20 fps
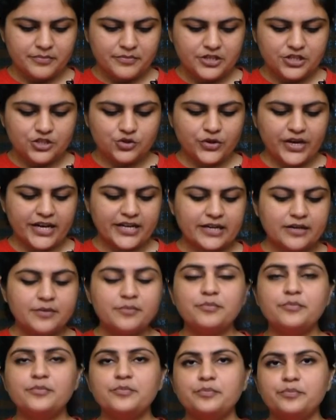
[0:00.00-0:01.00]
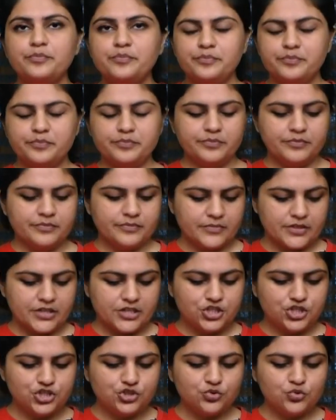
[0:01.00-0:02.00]
you can
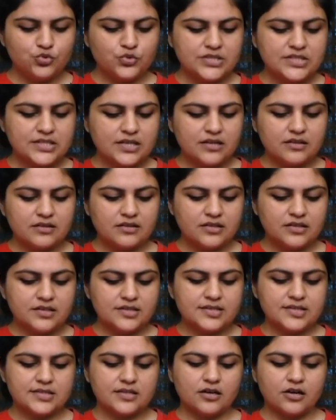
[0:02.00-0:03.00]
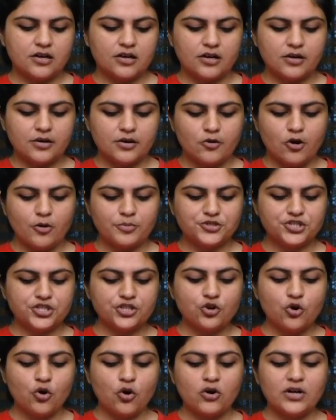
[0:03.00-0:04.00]
choose this
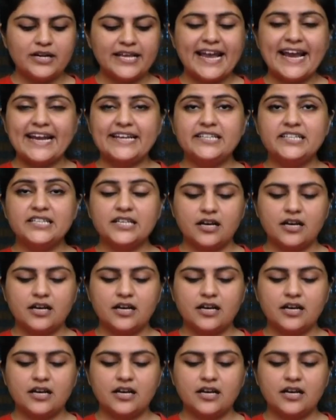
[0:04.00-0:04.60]
option called edit